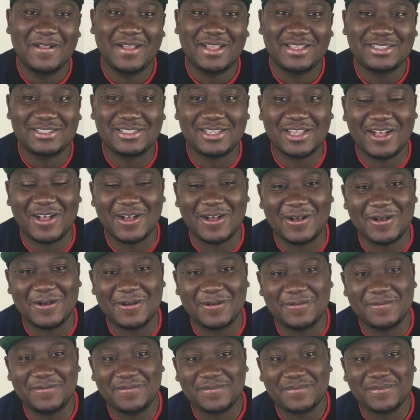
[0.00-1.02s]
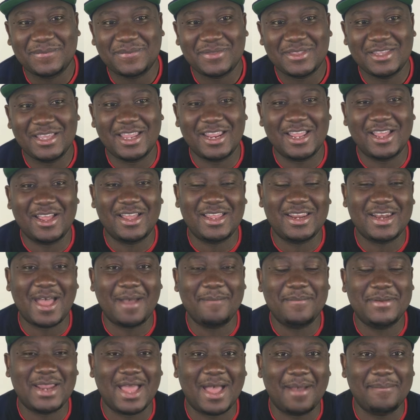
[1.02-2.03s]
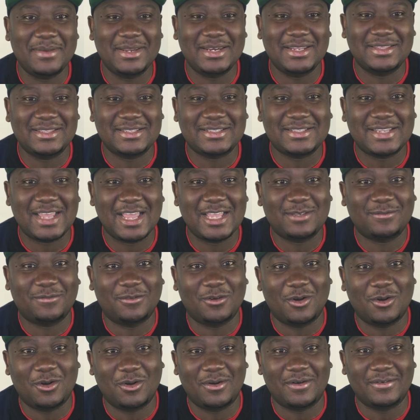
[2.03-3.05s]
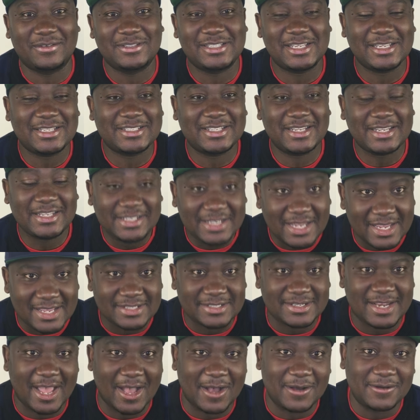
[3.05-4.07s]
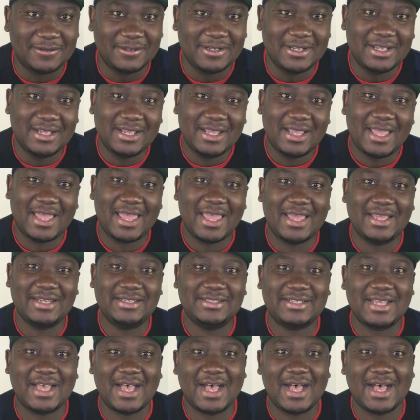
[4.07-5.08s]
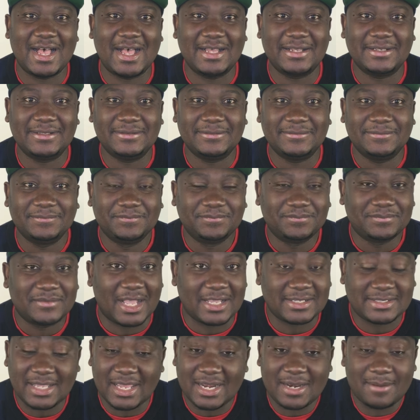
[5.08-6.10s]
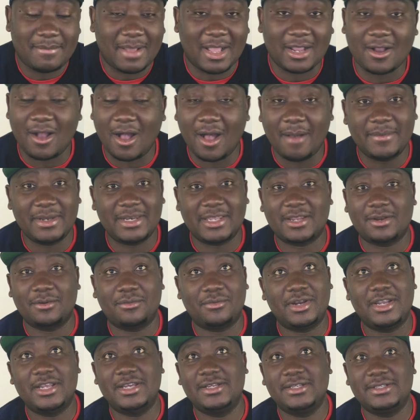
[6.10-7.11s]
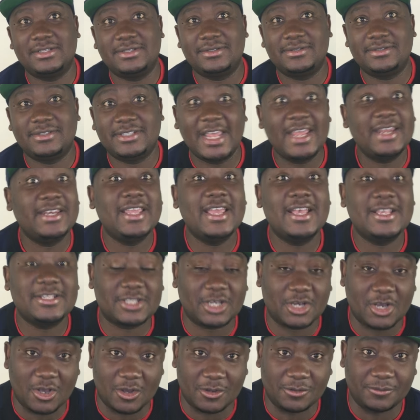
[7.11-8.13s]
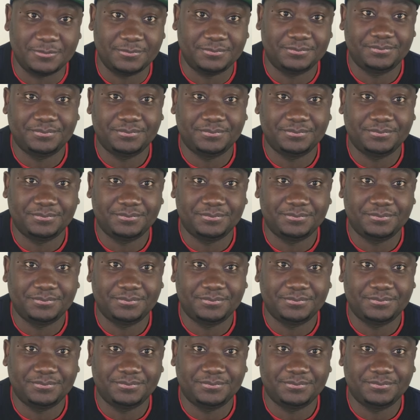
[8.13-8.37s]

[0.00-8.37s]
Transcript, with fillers: So yeah, and I've been I've been in the states for 16 years now, and uh, I started my comedy career 10 years ago.